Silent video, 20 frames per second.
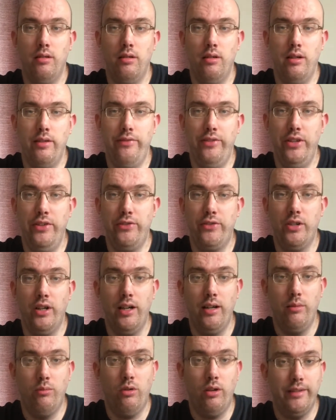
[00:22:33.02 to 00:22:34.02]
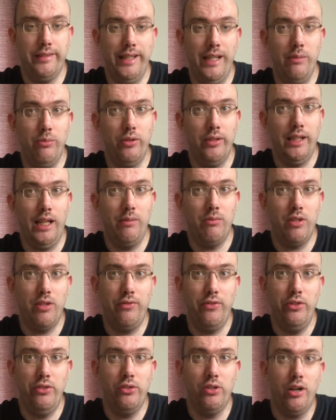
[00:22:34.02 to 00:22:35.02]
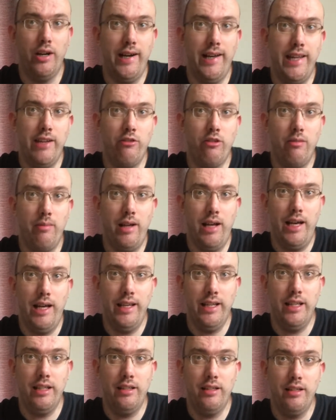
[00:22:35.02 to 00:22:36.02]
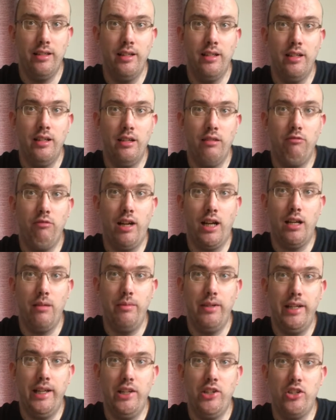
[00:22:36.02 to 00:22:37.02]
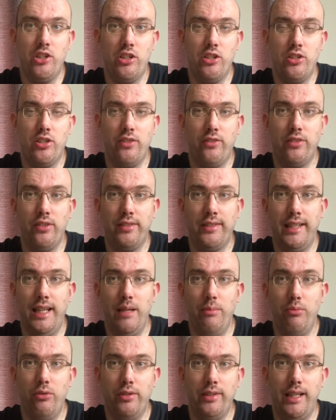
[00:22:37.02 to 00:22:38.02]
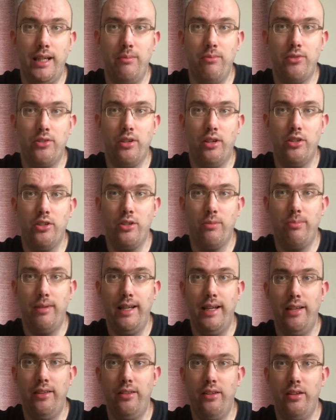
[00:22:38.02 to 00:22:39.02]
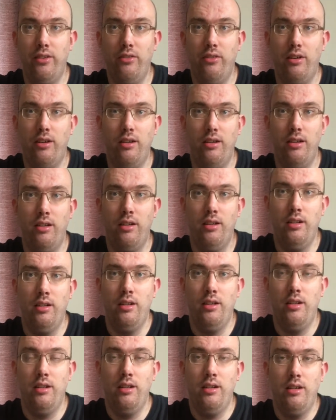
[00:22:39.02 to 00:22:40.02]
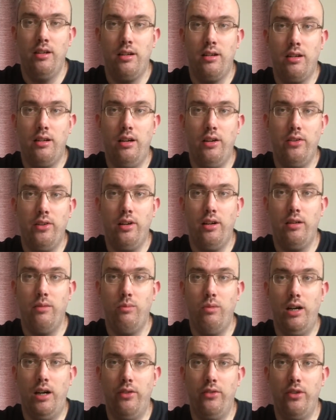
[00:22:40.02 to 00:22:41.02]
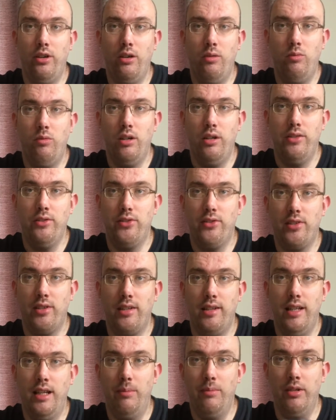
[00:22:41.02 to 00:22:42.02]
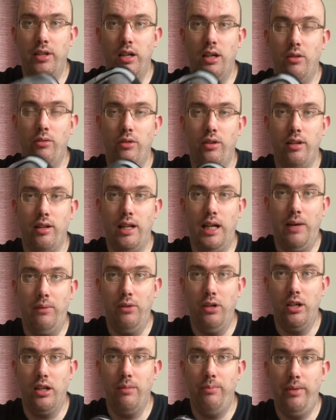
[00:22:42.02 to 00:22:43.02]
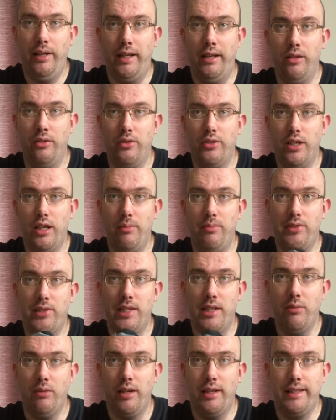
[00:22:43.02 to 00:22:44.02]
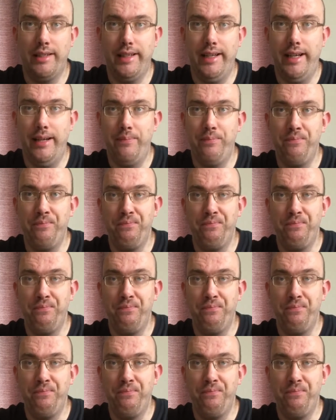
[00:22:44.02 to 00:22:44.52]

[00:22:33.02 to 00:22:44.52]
if you've got what Game Boy games, if you've got any recommendations of good Game Boy games that I should play that are not kind of like well-known ones. Let me know and I'll have a look at picking those up and see what I can get.